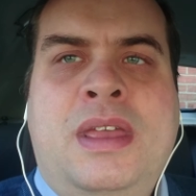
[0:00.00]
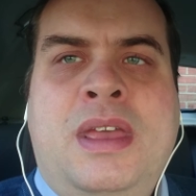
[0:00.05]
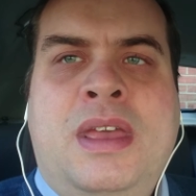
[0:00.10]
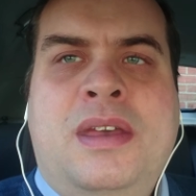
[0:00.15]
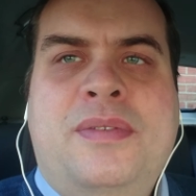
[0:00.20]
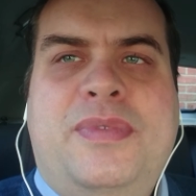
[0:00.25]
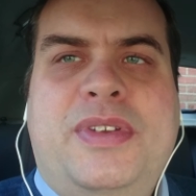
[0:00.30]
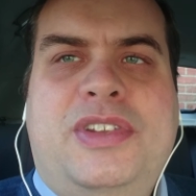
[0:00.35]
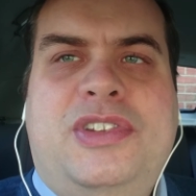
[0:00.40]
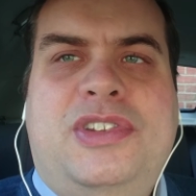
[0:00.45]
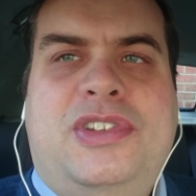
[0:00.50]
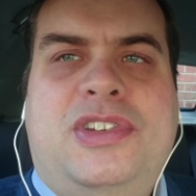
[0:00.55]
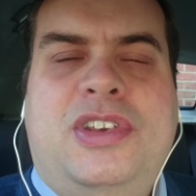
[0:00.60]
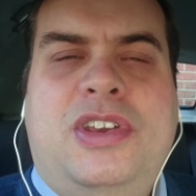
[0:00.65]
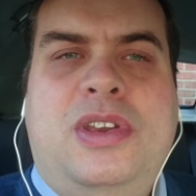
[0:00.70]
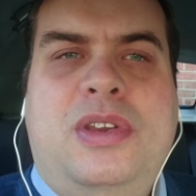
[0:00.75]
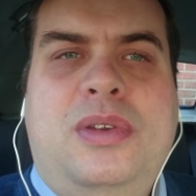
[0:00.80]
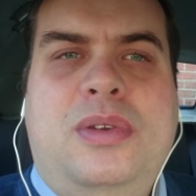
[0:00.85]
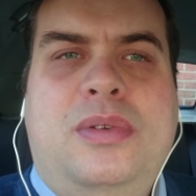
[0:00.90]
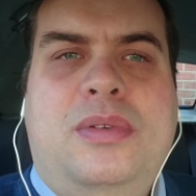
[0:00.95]
The
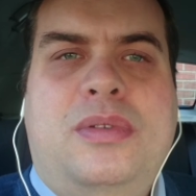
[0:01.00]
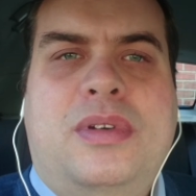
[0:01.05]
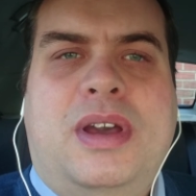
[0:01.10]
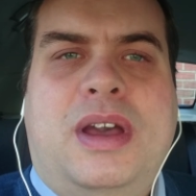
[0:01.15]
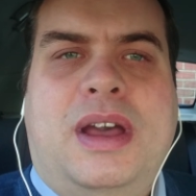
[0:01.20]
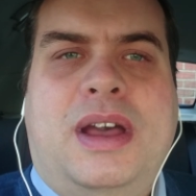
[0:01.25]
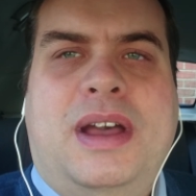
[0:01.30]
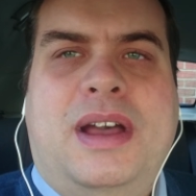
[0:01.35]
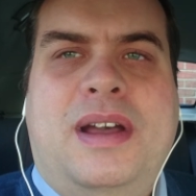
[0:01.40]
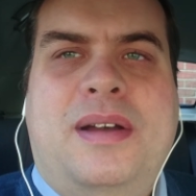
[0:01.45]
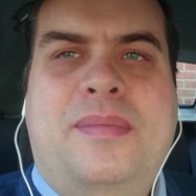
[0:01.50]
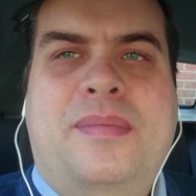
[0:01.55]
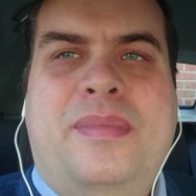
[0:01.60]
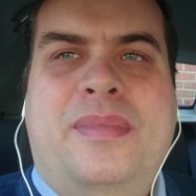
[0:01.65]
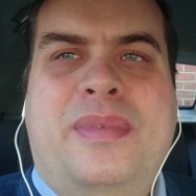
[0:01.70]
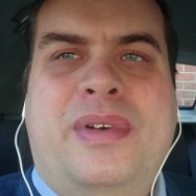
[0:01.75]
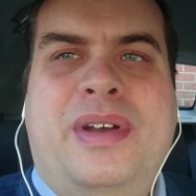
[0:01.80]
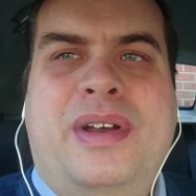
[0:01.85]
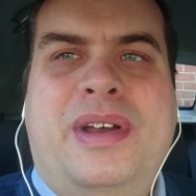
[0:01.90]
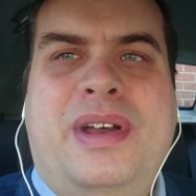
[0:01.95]
two
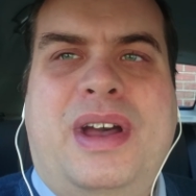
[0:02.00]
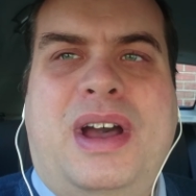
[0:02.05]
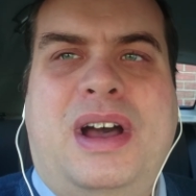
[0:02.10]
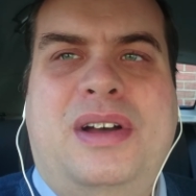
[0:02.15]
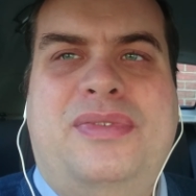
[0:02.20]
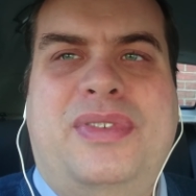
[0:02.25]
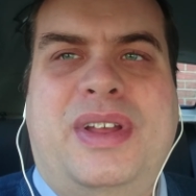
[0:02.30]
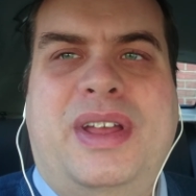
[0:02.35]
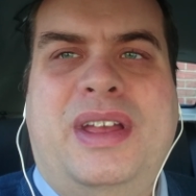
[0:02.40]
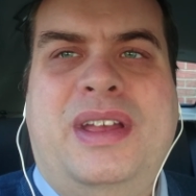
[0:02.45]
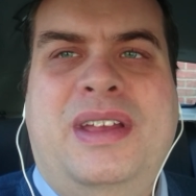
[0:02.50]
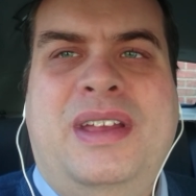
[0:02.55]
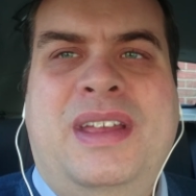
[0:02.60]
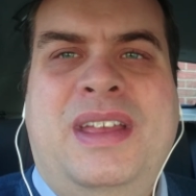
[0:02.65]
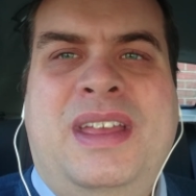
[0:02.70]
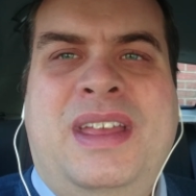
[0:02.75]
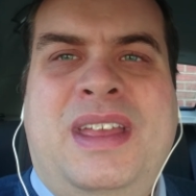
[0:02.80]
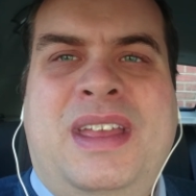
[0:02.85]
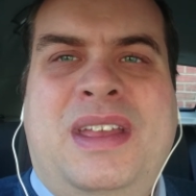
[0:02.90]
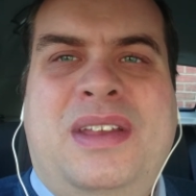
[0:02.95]
other
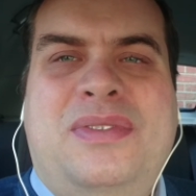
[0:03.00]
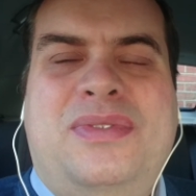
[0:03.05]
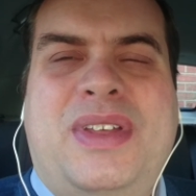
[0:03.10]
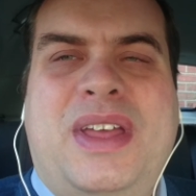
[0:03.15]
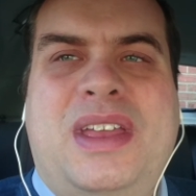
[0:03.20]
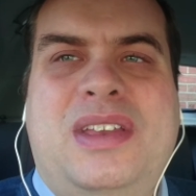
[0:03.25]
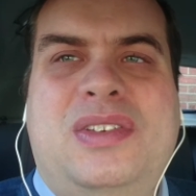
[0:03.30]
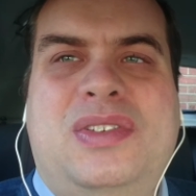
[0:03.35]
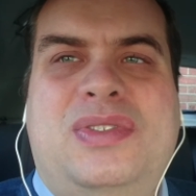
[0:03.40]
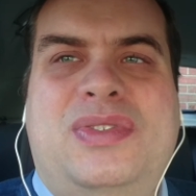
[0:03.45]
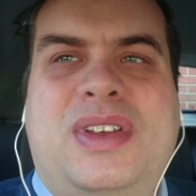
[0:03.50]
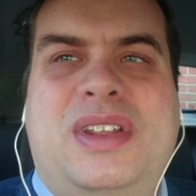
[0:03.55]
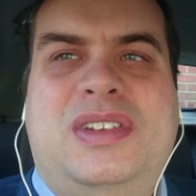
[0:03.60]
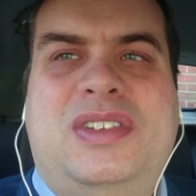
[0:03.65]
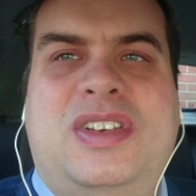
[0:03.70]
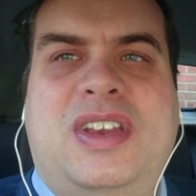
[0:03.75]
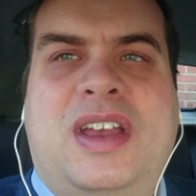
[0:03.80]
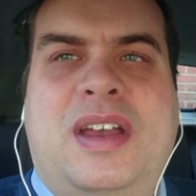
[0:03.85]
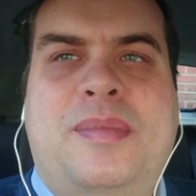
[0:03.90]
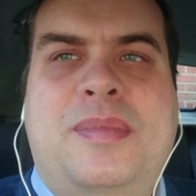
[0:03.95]
things
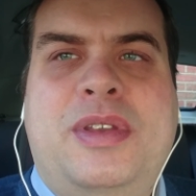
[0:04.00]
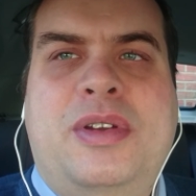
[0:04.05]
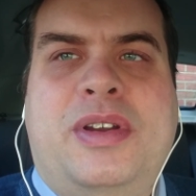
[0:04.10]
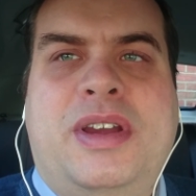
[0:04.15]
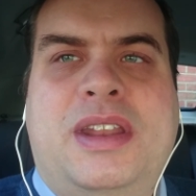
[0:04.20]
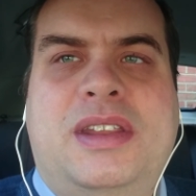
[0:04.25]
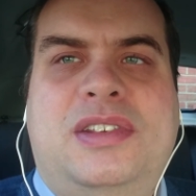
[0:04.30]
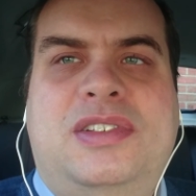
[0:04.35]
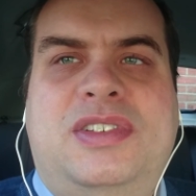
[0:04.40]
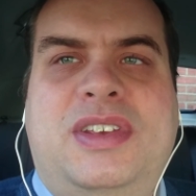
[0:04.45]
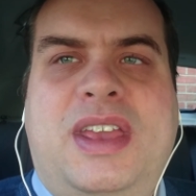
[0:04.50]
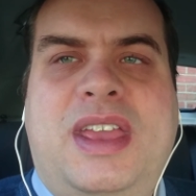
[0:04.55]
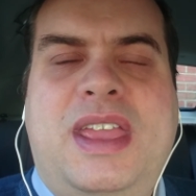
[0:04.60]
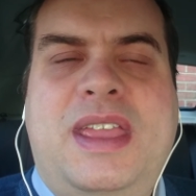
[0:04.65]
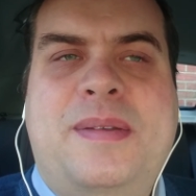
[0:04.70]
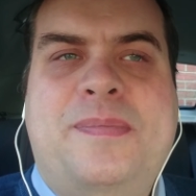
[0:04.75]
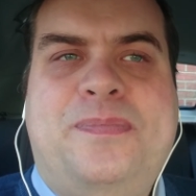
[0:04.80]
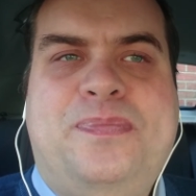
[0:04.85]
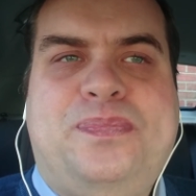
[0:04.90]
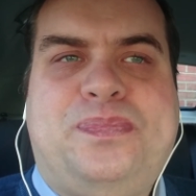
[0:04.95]
that you're going to
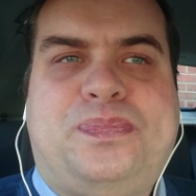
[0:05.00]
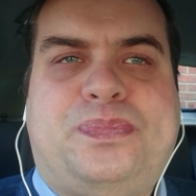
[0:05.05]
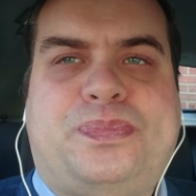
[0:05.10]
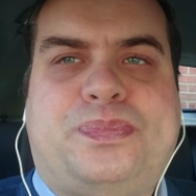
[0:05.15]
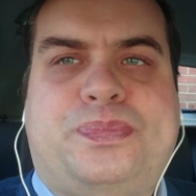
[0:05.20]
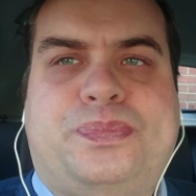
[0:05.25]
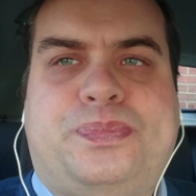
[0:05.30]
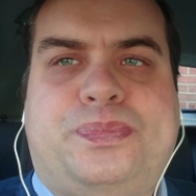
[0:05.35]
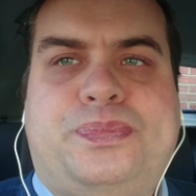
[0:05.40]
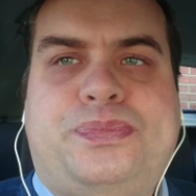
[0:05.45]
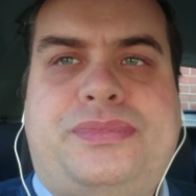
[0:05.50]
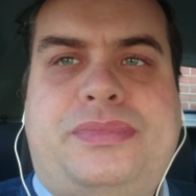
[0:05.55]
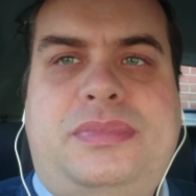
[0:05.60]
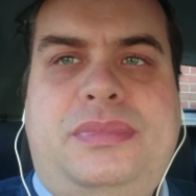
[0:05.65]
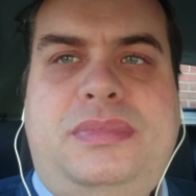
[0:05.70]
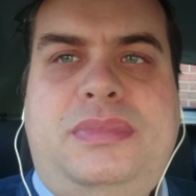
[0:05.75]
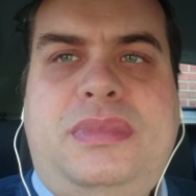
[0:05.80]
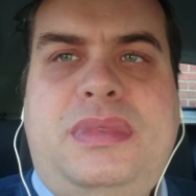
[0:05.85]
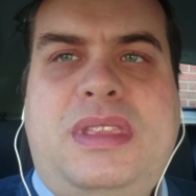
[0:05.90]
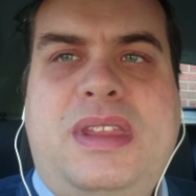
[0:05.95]
see
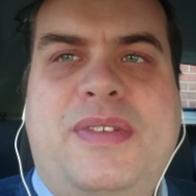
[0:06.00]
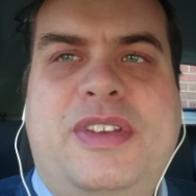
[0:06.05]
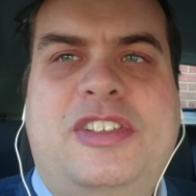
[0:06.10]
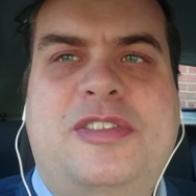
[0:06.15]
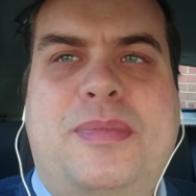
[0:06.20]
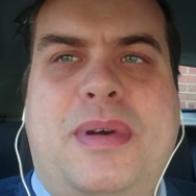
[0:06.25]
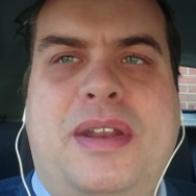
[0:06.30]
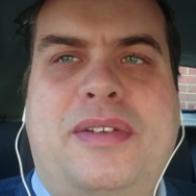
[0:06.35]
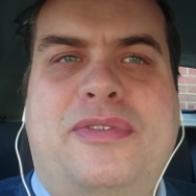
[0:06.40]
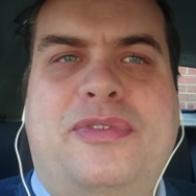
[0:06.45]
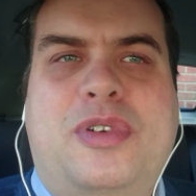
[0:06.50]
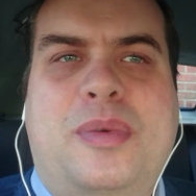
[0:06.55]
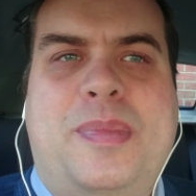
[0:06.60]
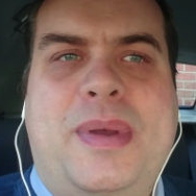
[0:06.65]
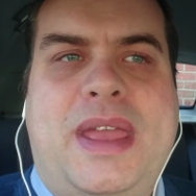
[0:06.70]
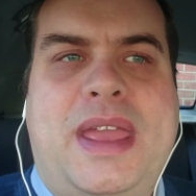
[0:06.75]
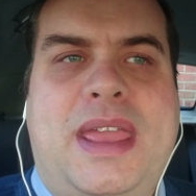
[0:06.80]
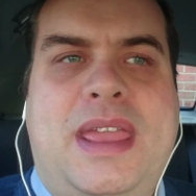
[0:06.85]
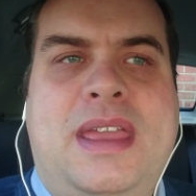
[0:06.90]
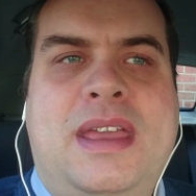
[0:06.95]
this month will
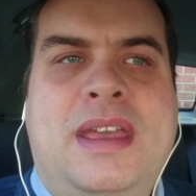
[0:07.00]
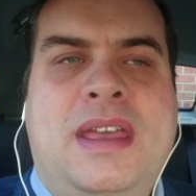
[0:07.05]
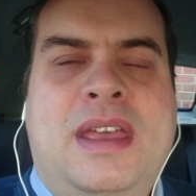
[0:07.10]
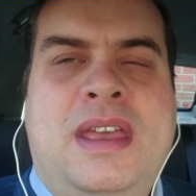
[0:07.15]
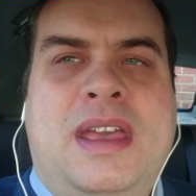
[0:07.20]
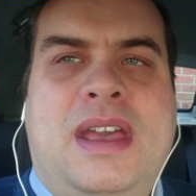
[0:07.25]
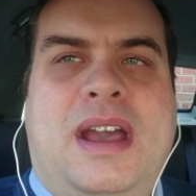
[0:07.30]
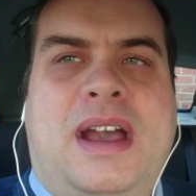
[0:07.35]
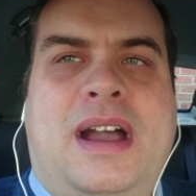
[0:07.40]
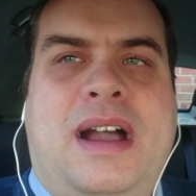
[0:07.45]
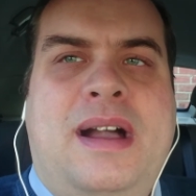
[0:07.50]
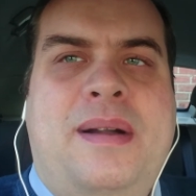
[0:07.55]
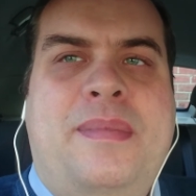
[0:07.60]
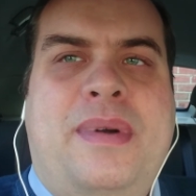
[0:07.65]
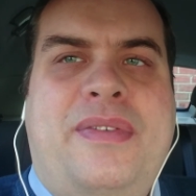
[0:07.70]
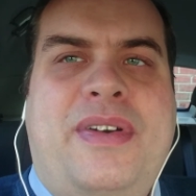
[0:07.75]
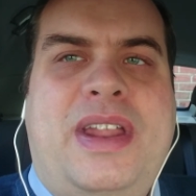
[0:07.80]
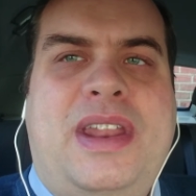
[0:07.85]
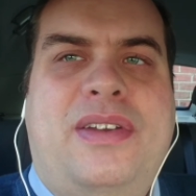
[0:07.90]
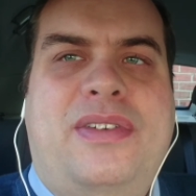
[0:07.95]
be,
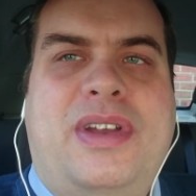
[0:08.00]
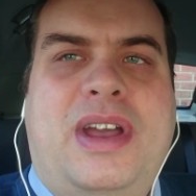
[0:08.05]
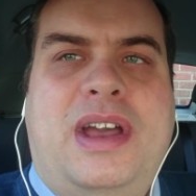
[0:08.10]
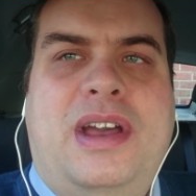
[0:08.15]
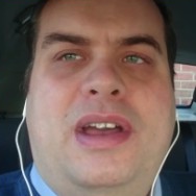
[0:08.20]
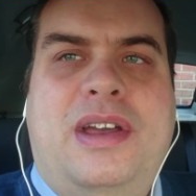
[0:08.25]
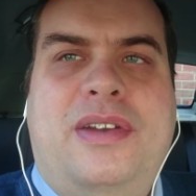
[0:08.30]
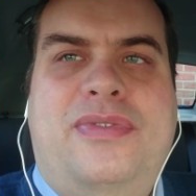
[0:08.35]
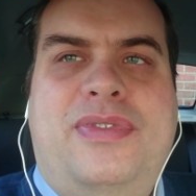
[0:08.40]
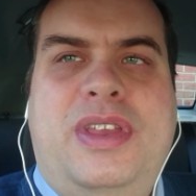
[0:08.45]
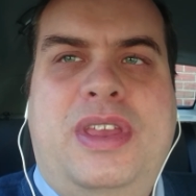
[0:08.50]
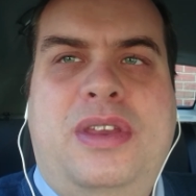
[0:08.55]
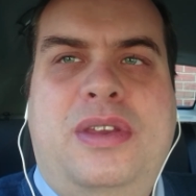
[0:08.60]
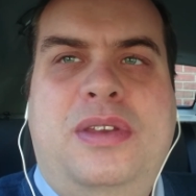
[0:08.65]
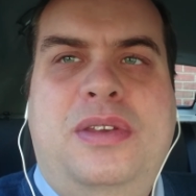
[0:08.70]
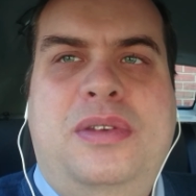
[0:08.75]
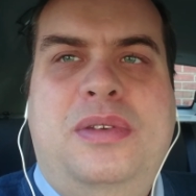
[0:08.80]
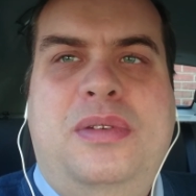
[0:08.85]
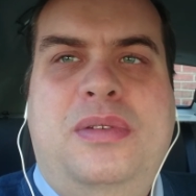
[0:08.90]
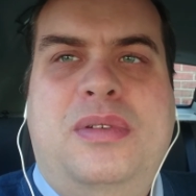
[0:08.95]
I've had a
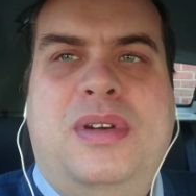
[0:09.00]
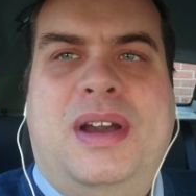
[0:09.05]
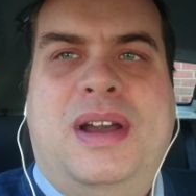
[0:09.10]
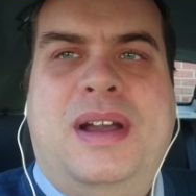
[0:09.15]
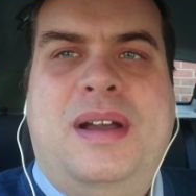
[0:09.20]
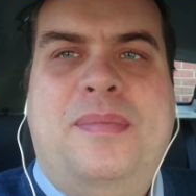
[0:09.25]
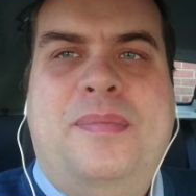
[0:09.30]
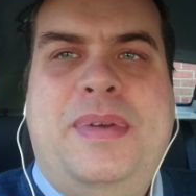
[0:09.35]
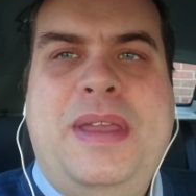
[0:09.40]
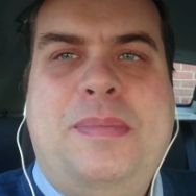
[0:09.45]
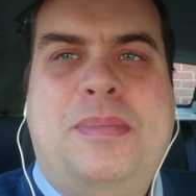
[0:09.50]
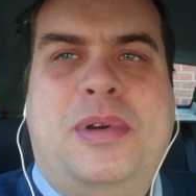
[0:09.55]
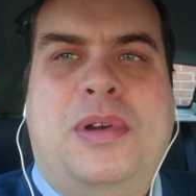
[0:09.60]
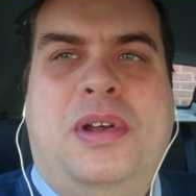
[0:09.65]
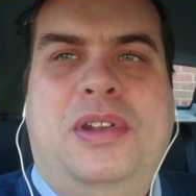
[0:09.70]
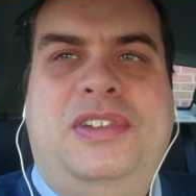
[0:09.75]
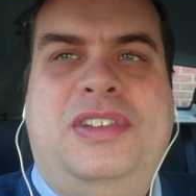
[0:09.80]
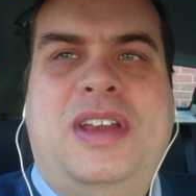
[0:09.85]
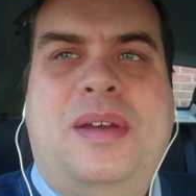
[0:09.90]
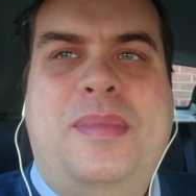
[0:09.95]
few people
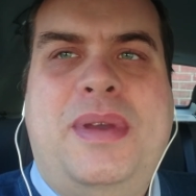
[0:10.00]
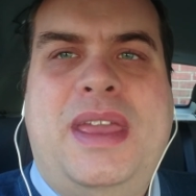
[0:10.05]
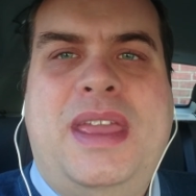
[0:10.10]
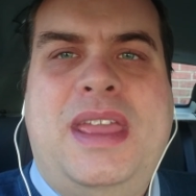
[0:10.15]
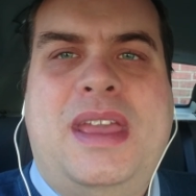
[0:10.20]
contact me